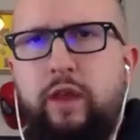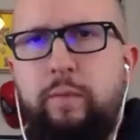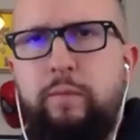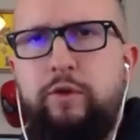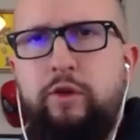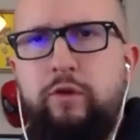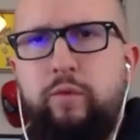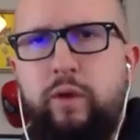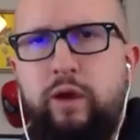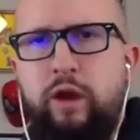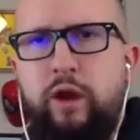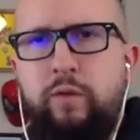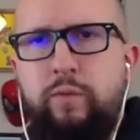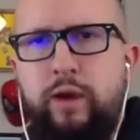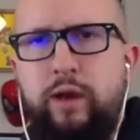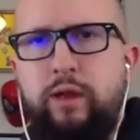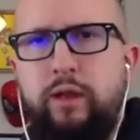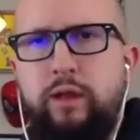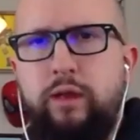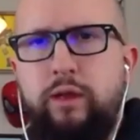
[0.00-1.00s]
coming your way
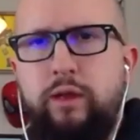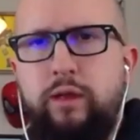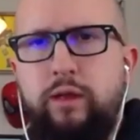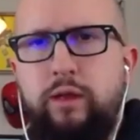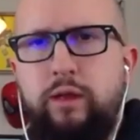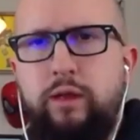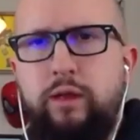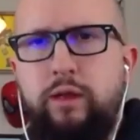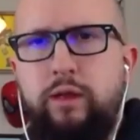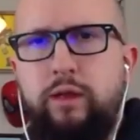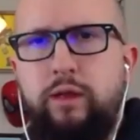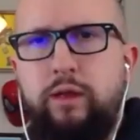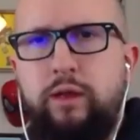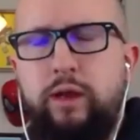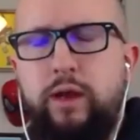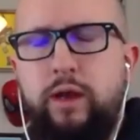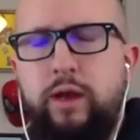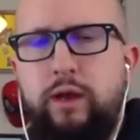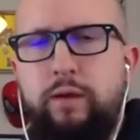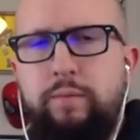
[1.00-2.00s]
already
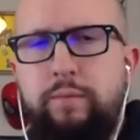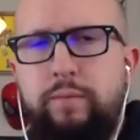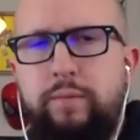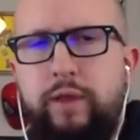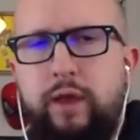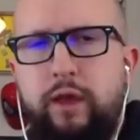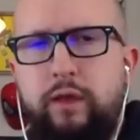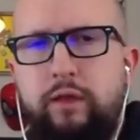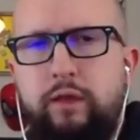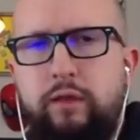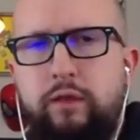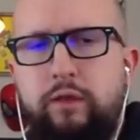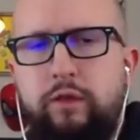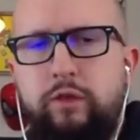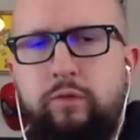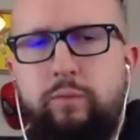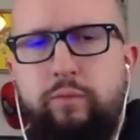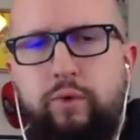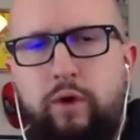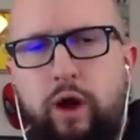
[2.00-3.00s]
that
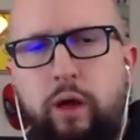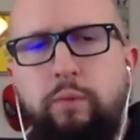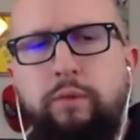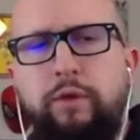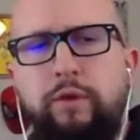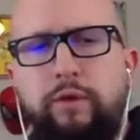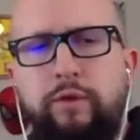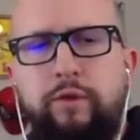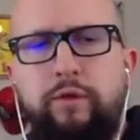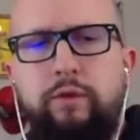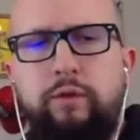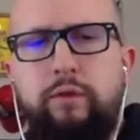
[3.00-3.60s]
you probably,